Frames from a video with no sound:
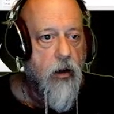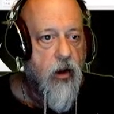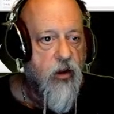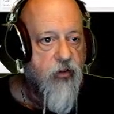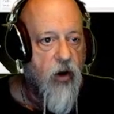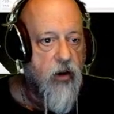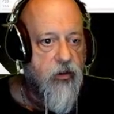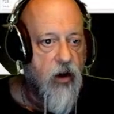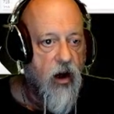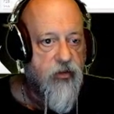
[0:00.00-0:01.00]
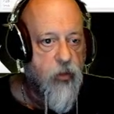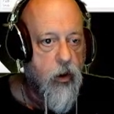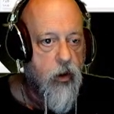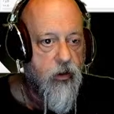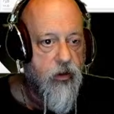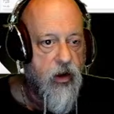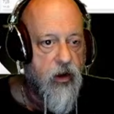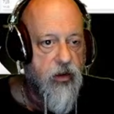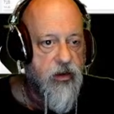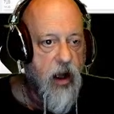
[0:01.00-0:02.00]
This font software
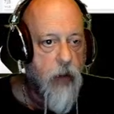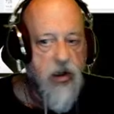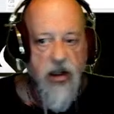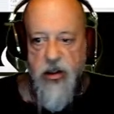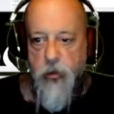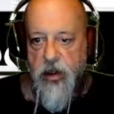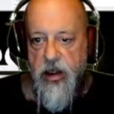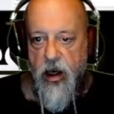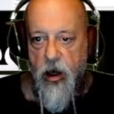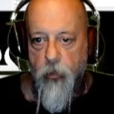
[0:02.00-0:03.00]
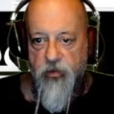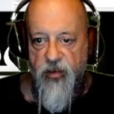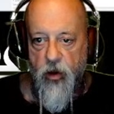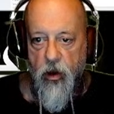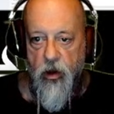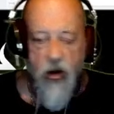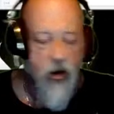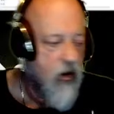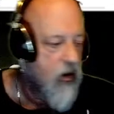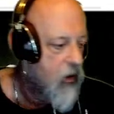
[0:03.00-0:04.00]
is attempting to be helpful,
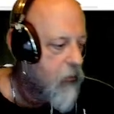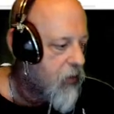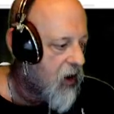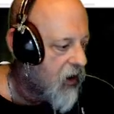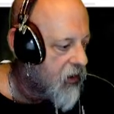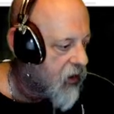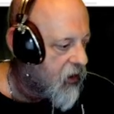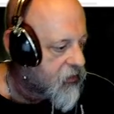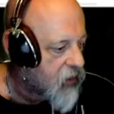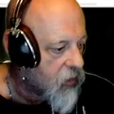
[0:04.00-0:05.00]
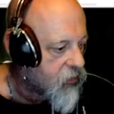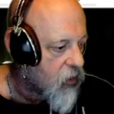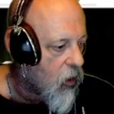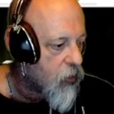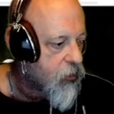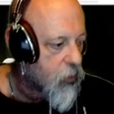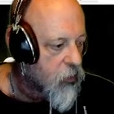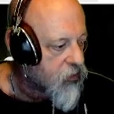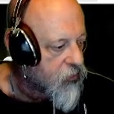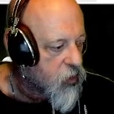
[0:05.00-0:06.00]
but it does all
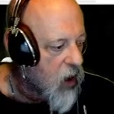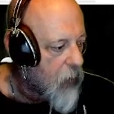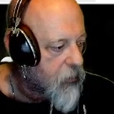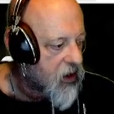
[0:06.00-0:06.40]
sorts of crap